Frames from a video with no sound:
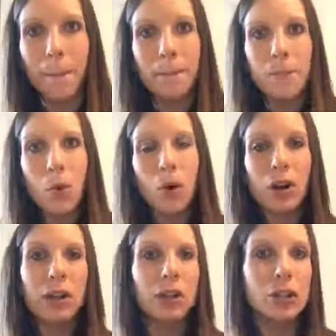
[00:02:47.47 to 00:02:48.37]

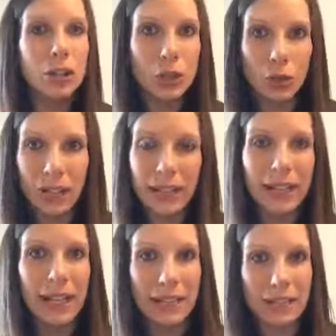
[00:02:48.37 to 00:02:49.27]
more gluten
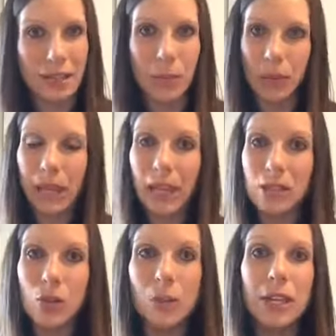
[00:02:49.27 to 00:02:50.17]
into the plant.
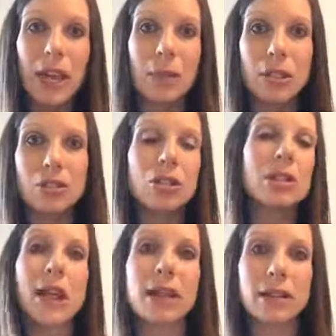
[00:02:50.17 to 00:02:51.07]
So it became a
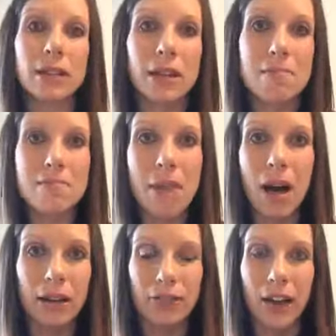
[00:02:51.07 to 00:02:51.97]
genetically
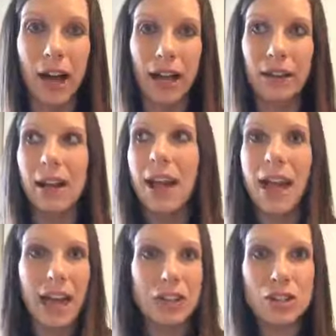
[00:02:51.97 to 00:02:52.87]
modified,
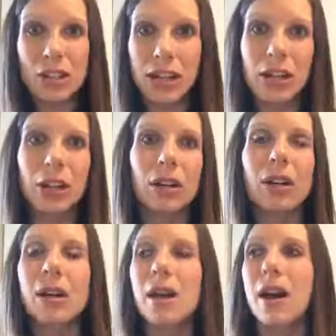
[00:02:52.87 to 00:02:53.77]
engineered
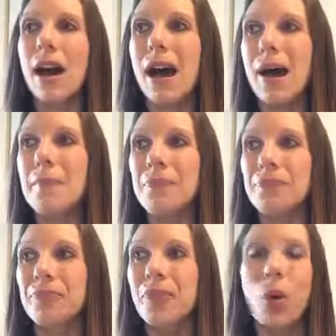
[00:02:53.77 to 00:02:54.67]

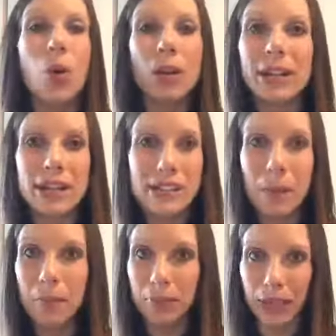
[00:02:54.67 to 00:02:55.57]

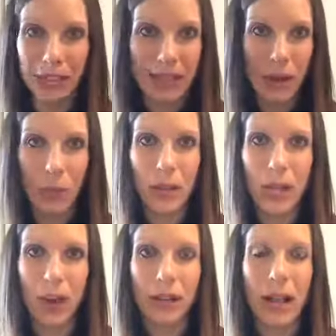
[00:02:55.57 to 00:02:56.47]
organism, plant that we
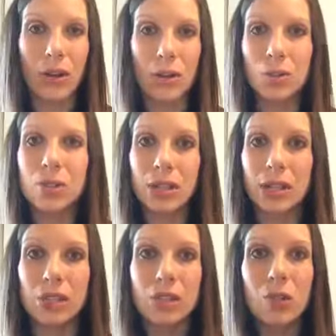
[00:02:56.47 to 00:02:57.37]
are now used to
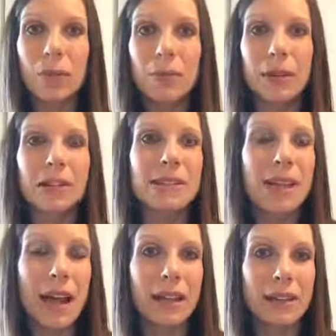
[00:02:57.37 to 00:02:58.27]
consuming, but it's
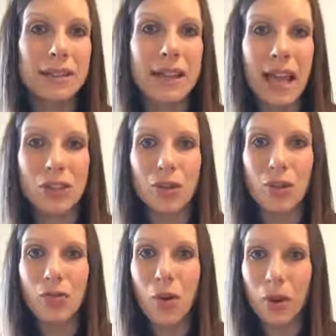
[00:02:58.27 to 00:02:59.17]
not in its natural
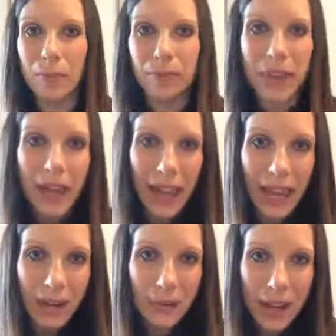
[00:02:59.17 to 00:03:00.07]
form.
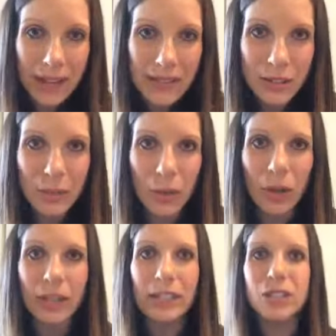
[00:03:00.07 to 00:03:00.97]
Hey Russ, good
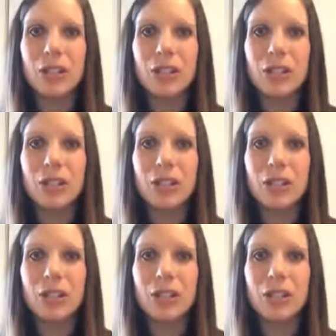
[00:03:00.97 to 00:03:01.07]
morning to